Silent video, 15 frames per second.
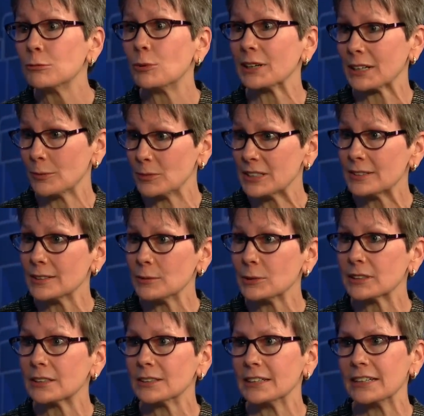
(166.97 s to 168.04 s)
What can we see
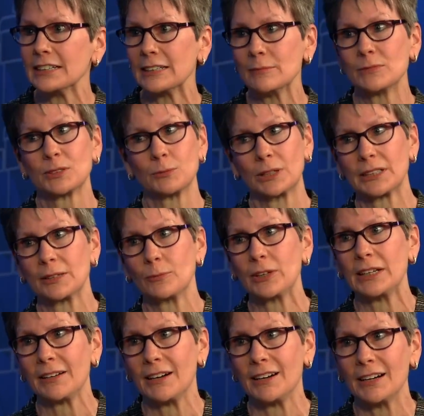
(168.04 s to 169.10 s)
with claims? What can we
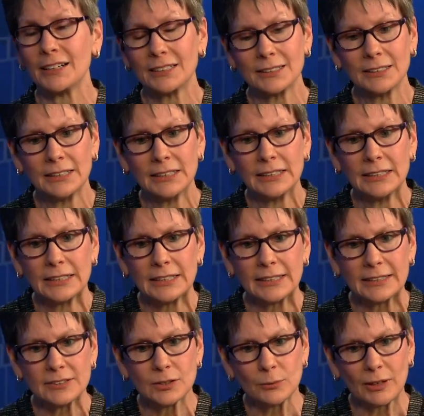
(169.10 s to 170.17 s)
not?
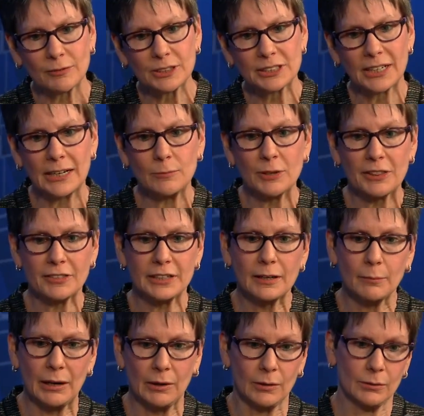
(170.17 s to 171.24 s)
And so every time we think
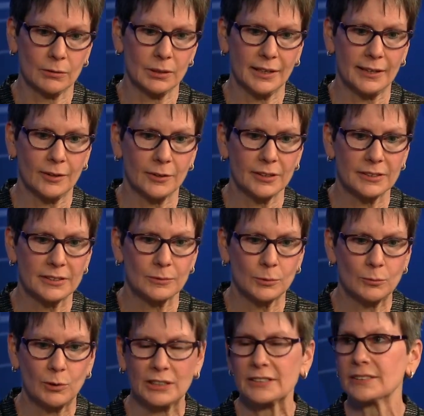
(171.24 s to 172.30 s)
about areas that we
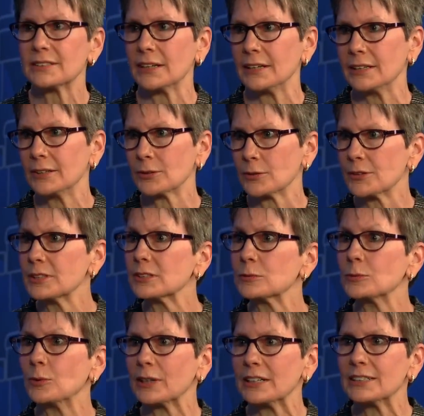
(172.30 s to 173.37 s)
want to study or things we
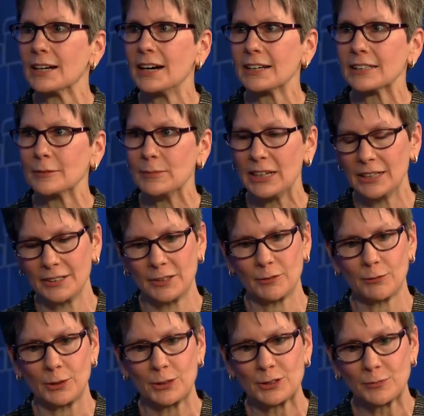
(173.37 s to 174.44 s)
want to document, the
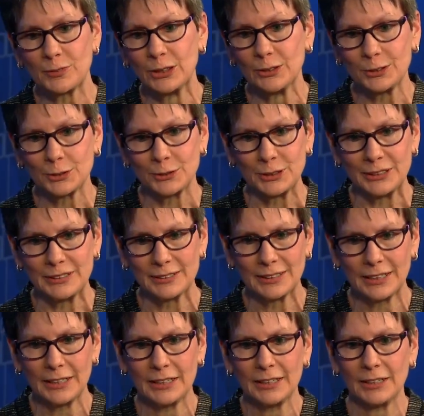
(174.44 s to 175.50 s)
first filter is
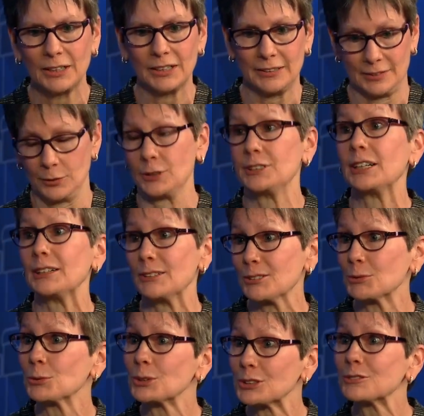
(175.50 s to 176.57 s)
there a data
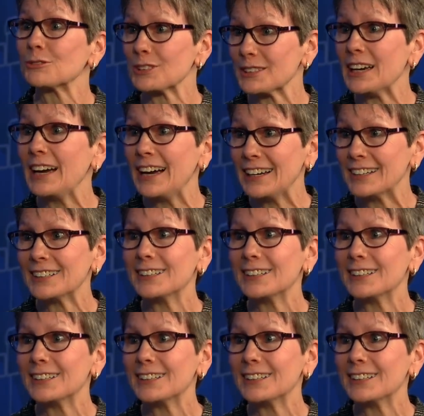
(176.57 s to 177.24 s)
source for that?